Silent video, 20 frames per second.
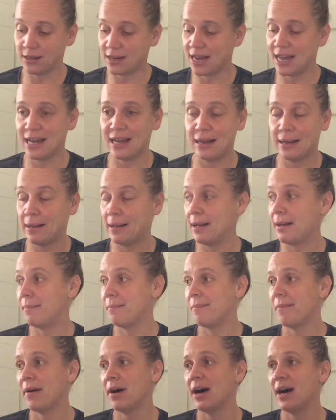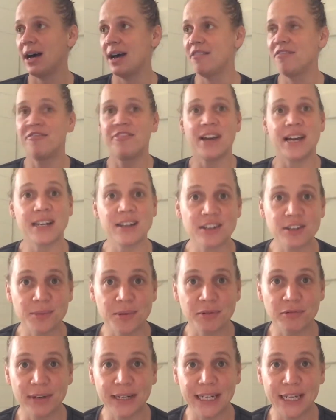I found it to
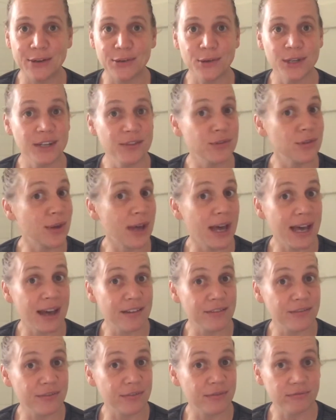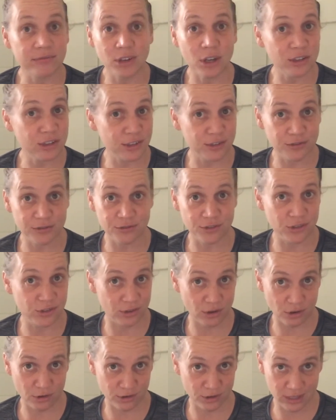be really good if you have lots of
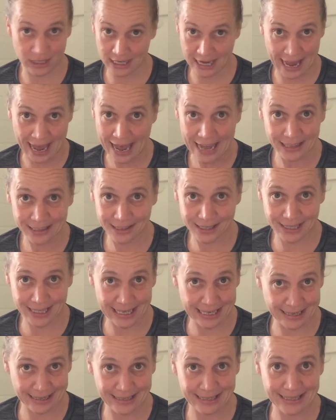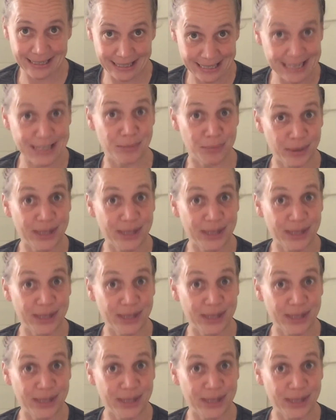dogs and cats. It is